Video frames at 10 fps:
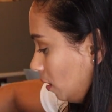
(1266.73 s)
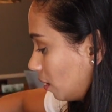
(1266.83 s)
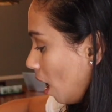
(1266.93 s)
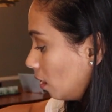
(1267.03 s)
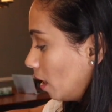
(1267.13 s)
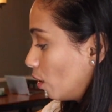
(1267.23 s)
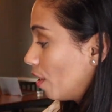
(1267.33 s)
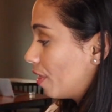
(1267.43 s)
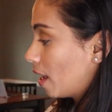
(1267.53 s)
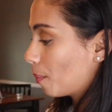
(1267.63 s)
It's a
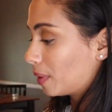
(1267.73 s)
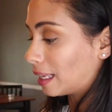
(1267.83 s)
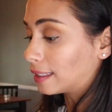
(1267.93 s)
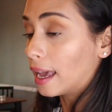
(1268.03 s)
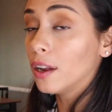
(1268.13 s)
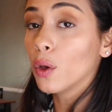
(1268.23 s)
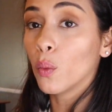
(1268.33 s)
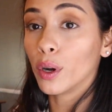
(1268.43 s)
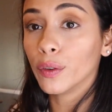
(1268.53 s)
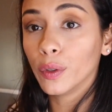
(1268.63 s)
little thick, but that's kind of the
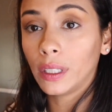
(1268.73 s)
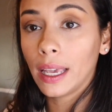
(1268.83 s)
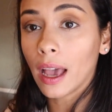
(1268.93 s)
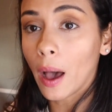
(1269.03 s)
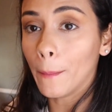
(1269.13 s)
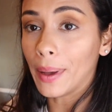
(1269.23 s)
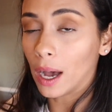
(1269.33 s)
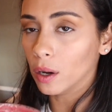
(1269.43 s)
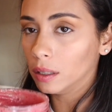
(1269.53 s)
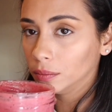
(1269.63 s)
wonderful thing
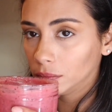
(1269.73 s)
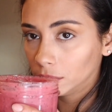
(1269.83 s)
about